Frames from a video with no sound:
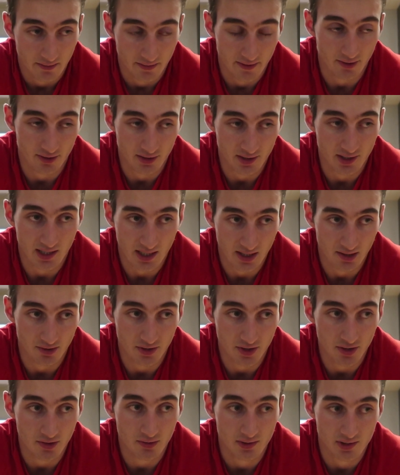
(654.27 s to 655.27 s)
They're gonna
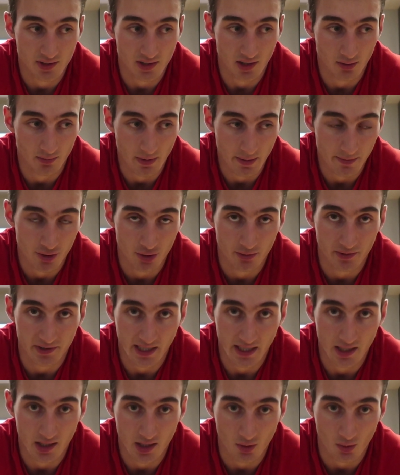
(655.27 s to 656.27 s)
kill you, so maybe do them at
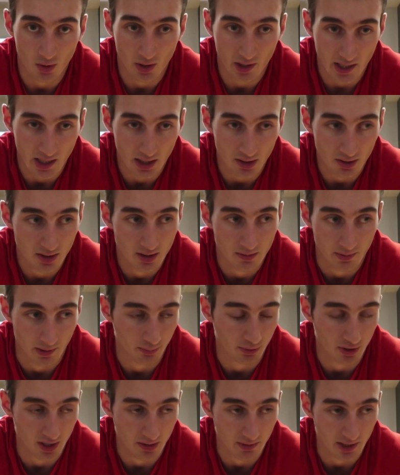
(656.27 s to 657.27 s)
the end of your workout,
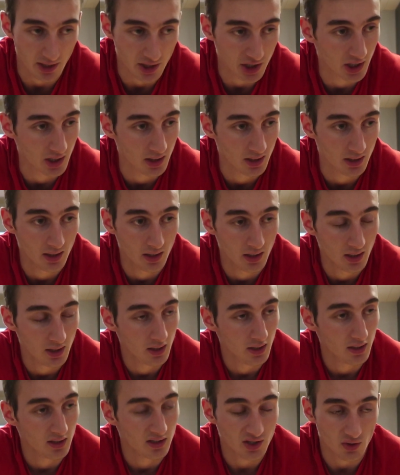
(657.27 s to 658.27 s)
but pretty much
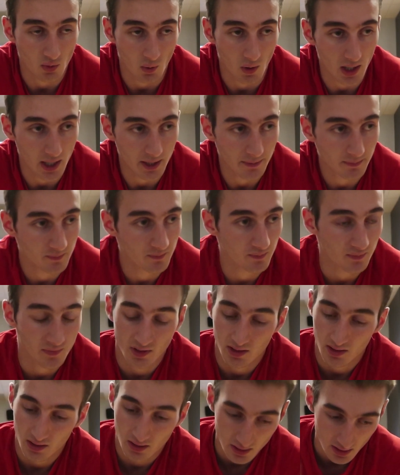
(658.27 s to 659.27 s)
squat,
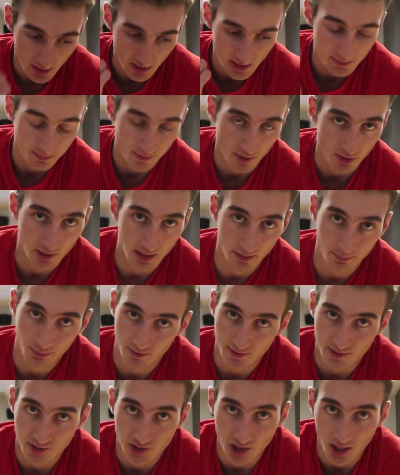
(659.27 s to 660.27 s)
explode
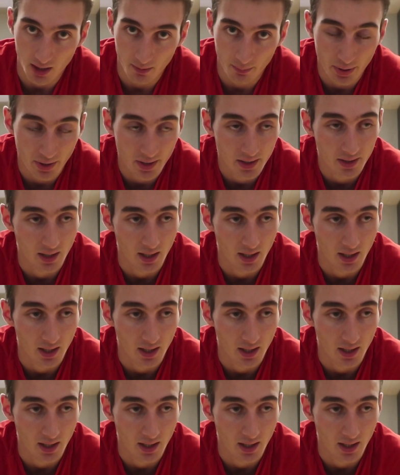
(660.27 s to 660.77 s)
upwards, jump,